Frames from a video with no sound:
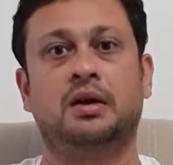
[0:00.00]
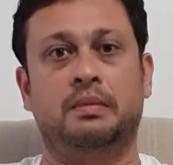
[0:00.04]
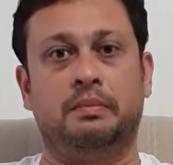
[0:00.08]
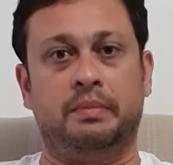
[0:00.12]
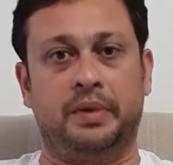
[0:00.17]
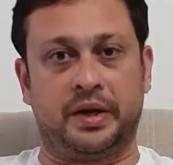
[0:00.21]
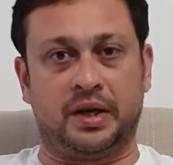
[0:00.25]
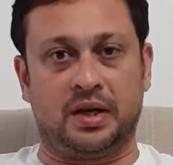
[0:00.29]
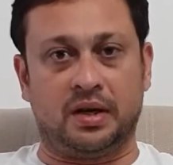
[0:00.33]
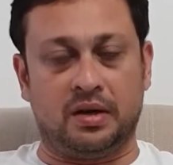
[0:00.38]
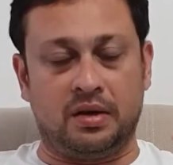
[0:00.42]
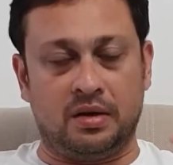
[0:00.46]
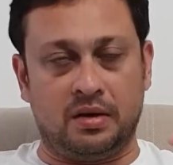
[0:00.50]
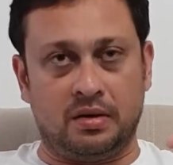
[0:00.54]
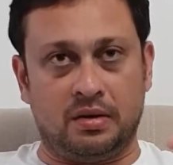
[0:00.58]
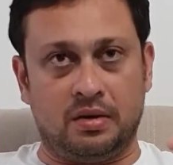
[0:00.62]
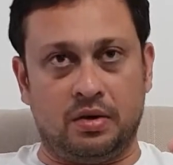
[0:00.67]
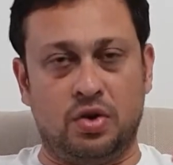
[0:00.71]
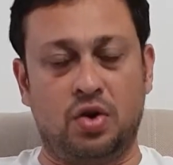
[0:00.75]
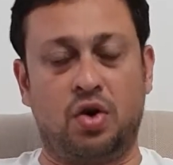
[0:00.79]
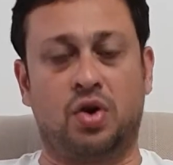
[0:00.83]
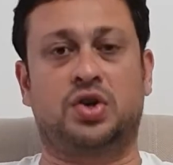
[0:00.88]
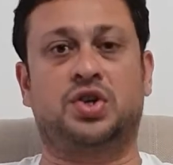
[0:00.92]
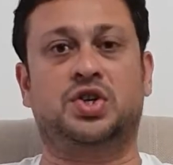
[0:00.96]
but
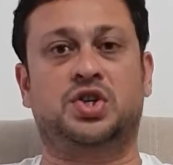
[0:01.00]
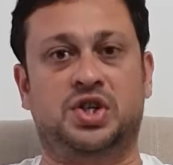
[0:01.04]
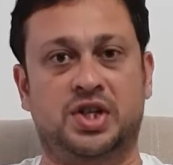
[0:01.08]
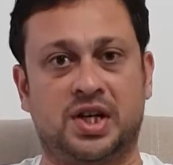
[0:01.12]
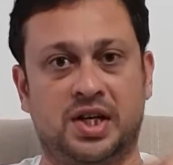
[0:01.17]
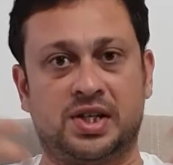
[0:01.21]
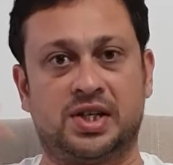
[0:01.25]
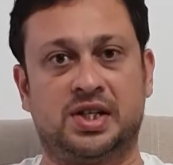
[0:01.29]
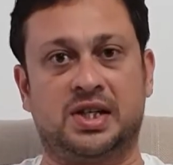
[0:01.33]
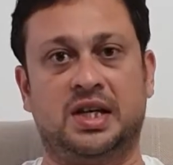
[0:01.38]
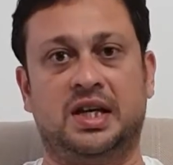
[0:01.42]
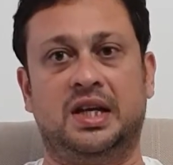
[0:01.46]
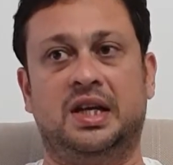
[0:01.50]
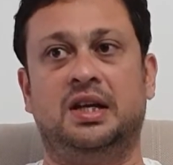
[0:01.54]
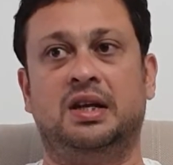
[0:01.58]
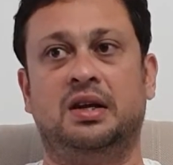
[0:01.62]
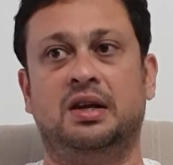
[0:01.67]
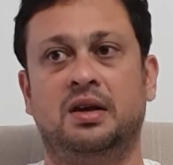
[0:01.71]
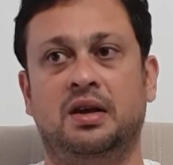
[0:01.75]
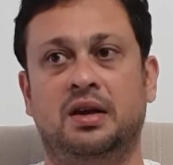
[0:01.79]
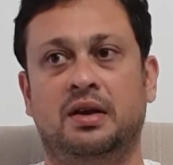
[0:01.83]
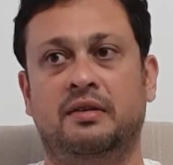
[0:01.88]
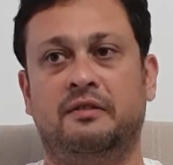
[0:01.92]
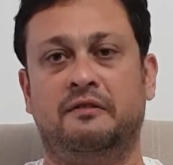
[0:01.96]
not just in
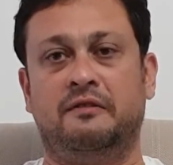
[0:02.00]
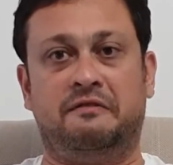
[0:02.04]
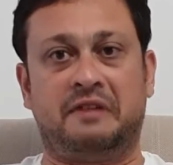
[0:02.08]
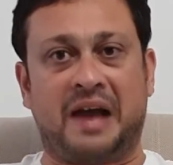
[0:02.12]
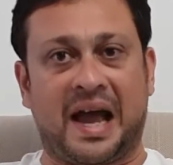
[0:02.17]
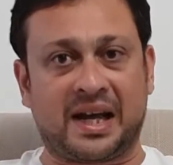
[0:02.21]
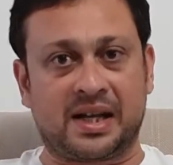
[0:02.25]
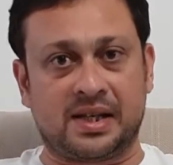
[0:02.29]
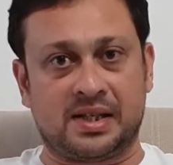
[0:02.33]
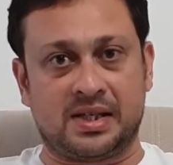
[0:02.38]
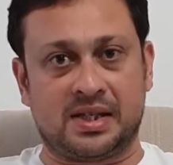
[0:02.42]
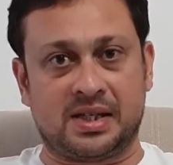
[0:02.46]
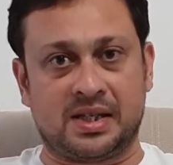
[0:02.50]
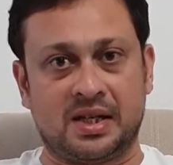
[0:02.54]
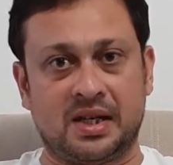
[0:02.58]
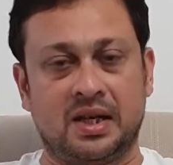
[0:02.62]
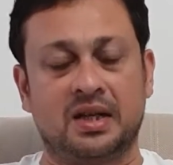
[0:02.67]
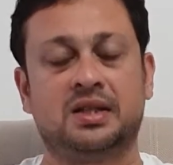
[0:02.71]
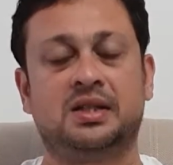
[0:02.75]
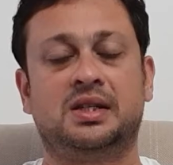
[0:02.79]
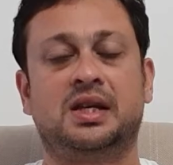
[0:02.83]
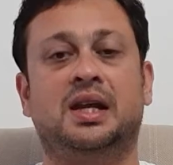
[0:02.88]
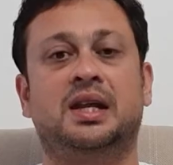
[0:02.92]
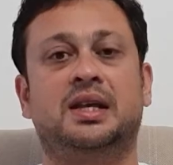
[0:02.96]
facts.
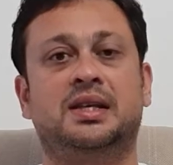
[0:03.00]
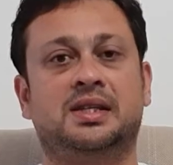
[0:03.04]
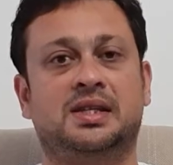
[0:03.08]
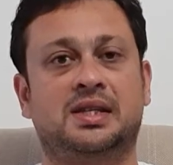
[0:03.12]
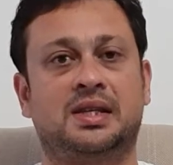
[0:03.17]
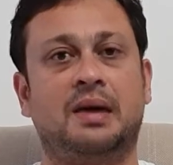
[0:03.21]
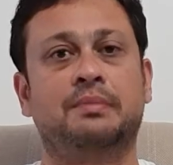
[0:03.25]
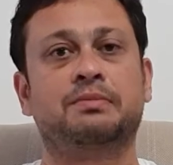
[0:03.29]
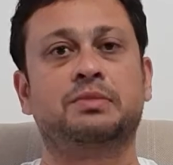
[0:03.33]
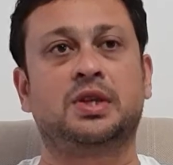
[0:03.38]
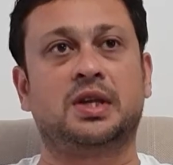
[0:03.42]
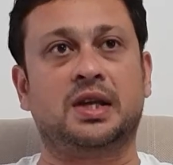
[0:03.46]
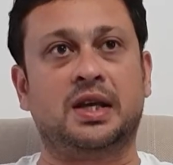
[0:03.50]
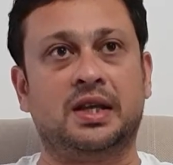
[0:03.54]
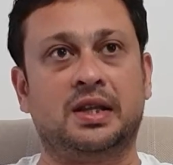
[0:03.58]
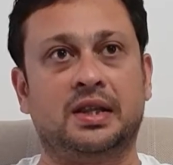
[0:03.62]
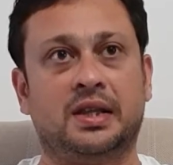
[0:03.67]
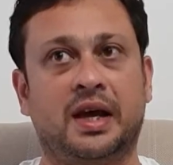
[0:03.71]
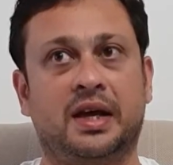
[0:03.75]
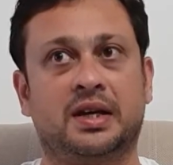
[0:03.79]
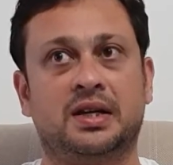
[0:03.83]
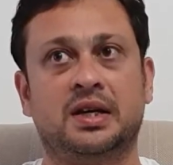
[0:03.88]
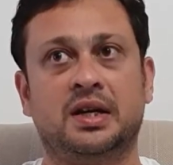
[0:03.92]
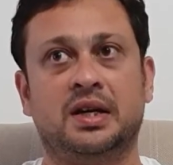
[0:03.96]
Tell us something
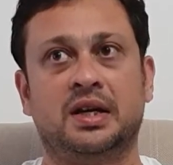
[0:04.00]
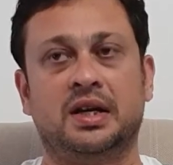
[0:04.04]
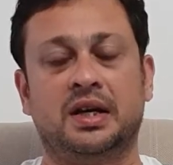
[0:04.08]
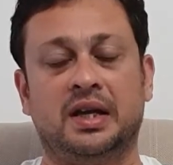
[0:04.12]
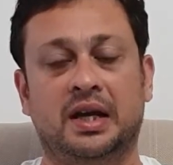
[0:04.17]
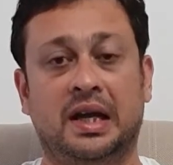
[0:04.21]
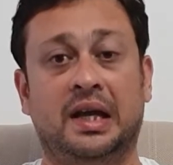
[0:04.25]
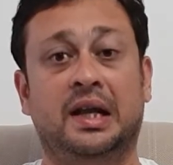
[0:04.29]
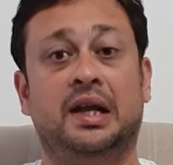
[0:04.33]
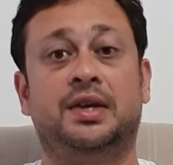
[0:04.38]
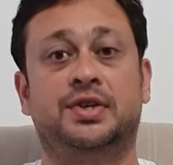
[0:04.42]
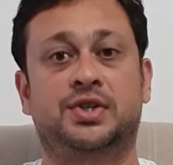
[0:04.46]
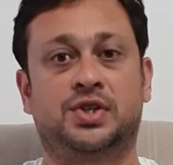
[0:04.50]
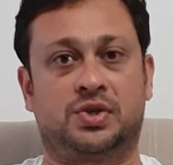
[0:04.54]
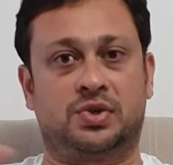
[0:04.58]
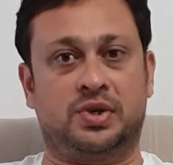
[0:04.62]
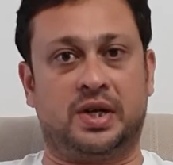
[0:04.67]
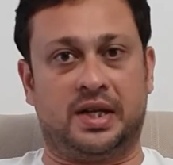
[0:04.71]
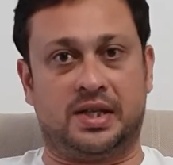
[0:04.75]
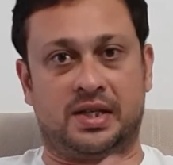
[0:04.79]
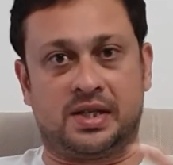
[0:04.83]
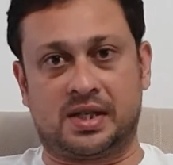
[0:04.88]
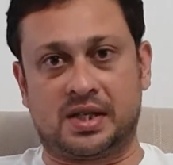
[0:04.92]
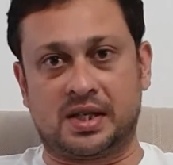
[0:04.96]
that
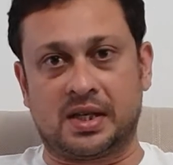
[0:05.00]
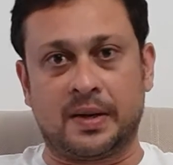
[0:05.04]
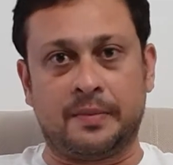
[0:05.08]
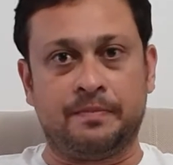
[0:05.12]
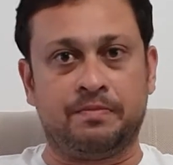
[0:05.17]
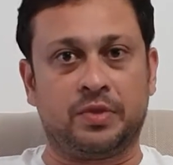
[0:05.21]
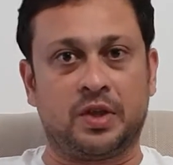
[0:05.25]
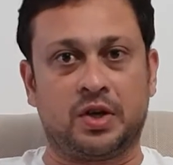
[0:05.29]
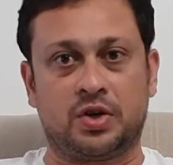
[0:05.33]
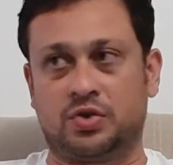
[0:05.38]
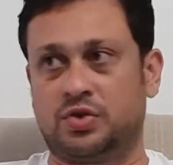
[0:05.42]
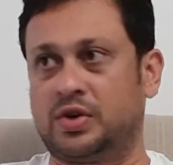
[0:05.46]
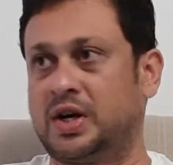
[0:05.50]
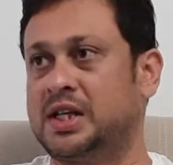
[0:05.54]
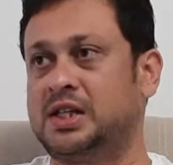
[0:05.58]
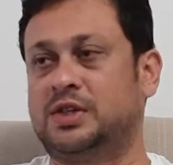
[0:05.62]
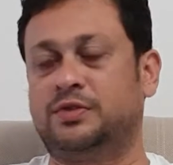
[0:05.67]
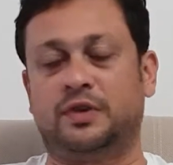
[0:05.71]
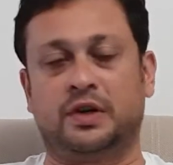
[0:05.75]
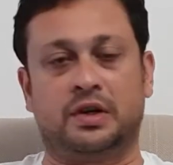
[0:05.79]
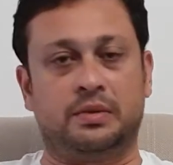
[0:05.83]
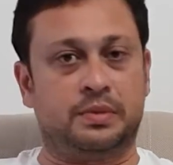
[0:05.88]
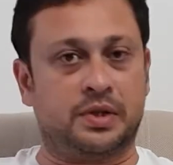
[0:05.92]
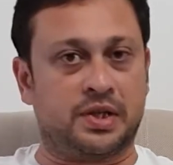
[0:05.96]
illustrates
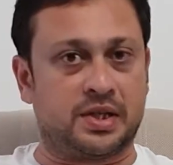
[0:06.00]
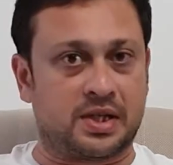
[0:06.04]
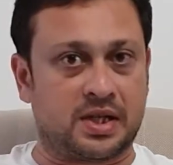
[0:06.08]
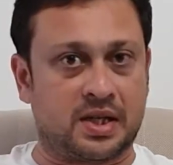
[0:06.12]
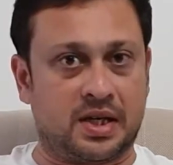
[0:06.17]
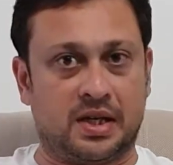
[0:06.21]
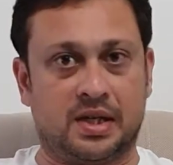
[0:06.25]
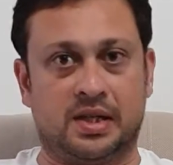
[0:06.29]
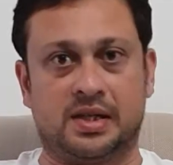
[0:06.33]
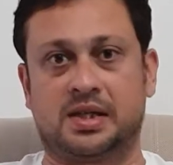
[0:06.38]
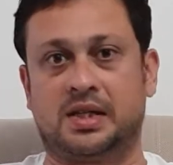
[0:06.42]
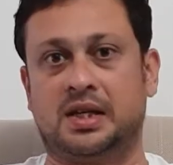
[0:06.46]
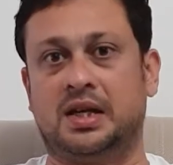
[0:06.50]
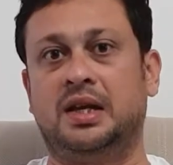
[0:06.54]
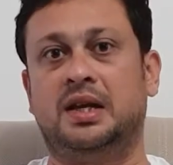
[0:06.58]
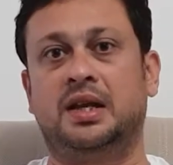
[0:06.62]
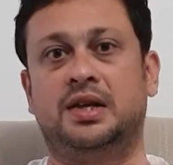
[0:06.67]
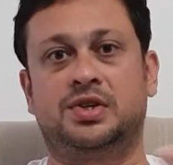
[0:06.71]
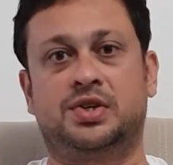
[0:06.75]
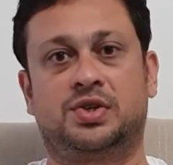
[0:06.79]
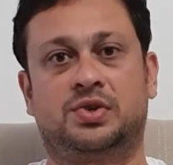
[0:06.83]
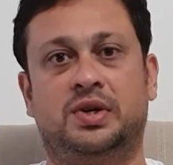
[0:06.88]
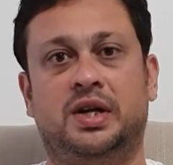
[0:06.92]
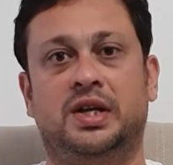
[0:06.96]
transferable skills,
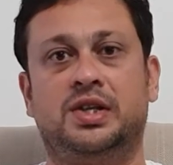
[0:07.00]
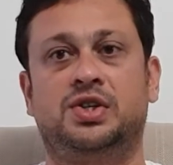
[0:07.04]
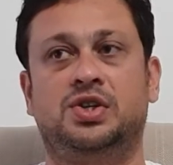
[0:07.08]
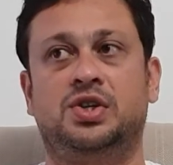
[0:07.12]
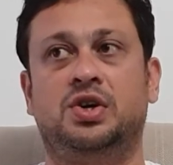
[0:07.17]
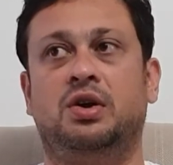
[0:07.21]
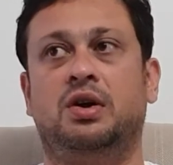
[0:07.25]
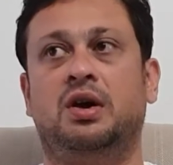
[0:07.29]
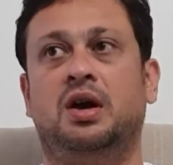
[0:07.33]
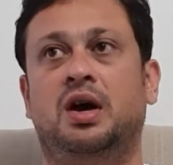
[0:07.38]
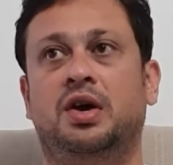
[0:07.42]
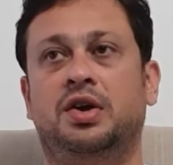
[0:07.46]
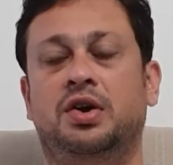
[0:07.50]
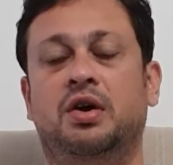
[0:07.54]
illustrates your